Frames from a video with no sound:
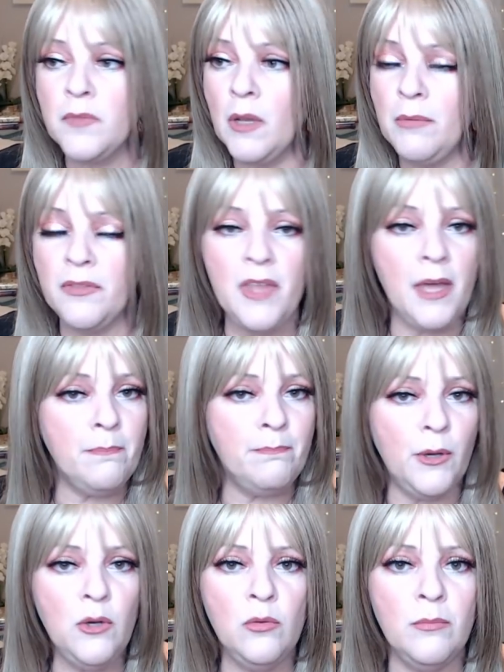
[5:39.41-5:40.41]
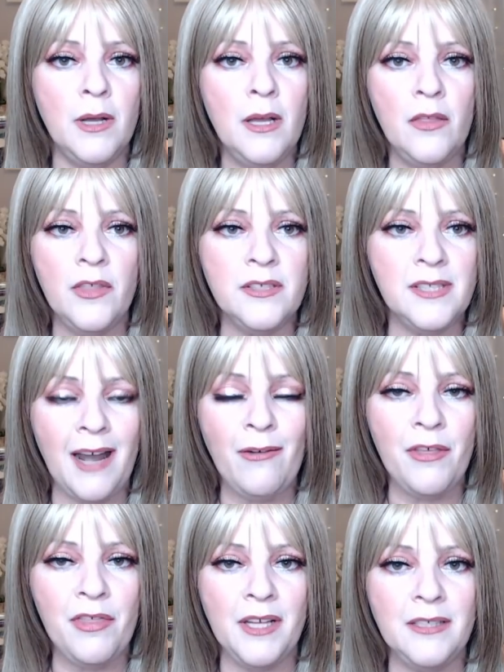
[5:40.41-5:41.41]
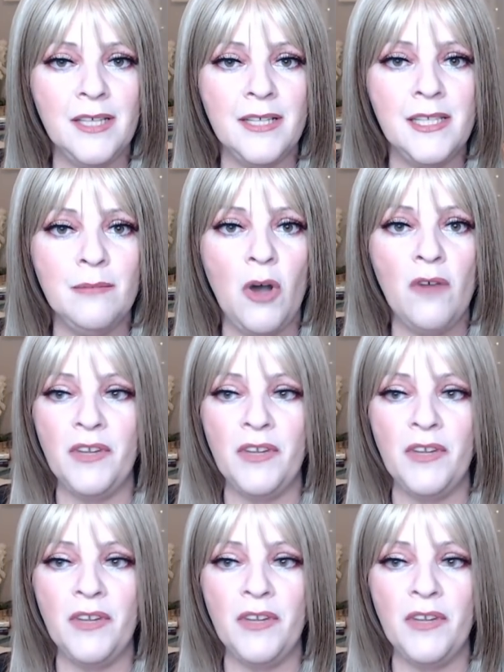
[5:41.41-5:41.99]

But then, boom, the Sarah thing sets him off,